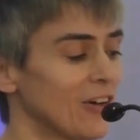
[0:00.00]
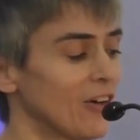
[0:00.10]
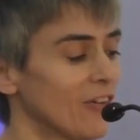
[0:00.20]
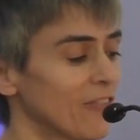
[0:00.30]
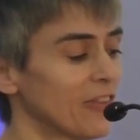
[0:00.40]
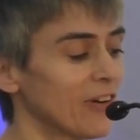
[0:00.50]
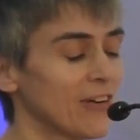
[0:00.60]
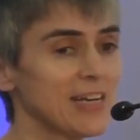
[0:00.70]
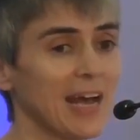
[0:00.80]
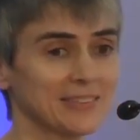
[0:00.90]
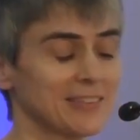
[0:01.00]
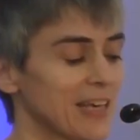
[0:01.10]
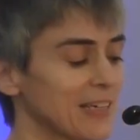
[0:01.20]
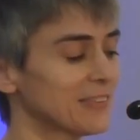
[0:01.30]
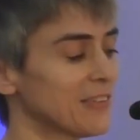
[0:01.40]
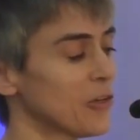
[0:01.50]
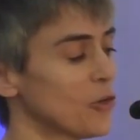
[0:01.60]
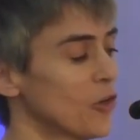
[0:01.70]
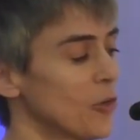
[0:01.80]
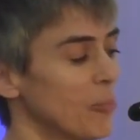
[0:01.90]
of the very next things that
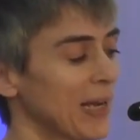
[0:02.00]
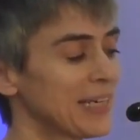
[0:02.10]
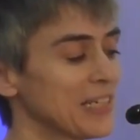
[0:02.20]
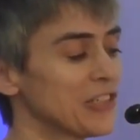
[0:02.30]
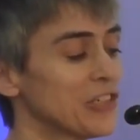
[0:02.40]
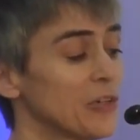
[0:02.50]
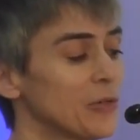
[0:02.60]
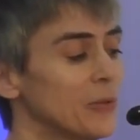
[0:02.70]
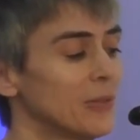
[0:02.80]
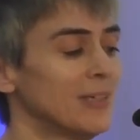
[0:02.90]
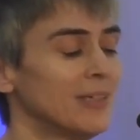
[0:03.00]
you're planning to do.